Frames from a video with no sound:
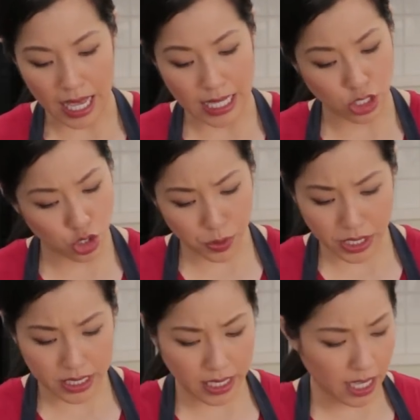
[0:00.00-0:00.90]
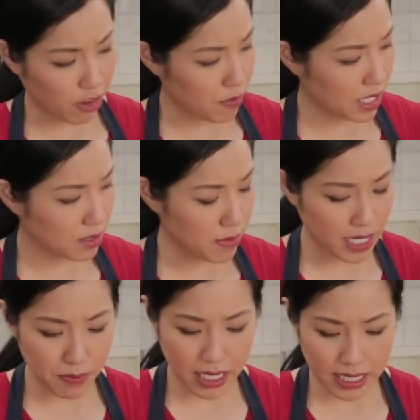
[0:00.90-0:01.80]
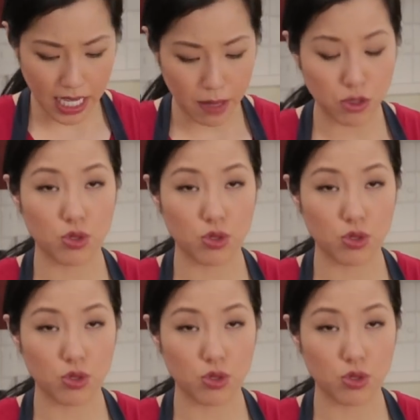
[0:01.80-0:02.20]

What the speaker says: It's super easy. I've made it many, many times.